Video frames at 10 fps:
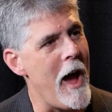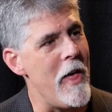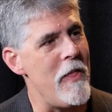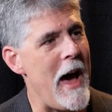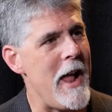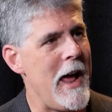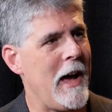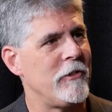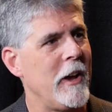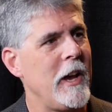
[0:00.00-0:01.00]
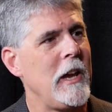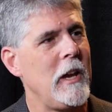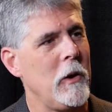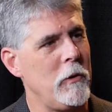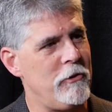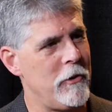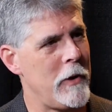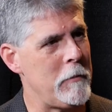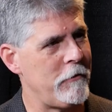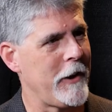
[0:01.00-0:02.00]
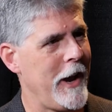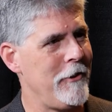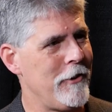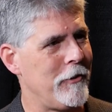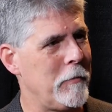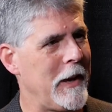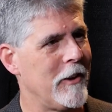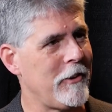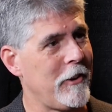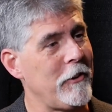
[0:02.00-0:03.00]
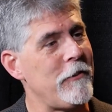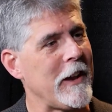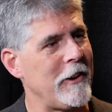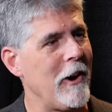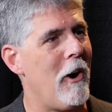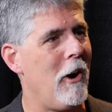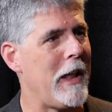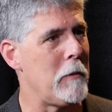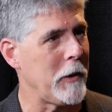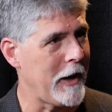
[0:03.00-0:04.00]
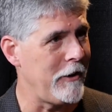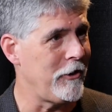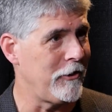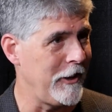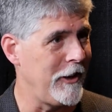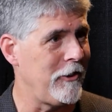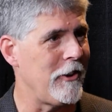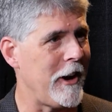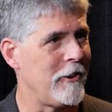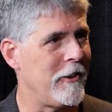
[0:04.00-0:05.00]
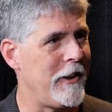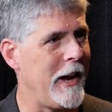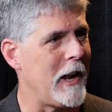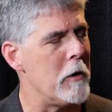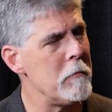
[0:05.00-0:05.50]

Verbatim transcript: That has huge ramifications because it is affecting all applications that need to talk to your data.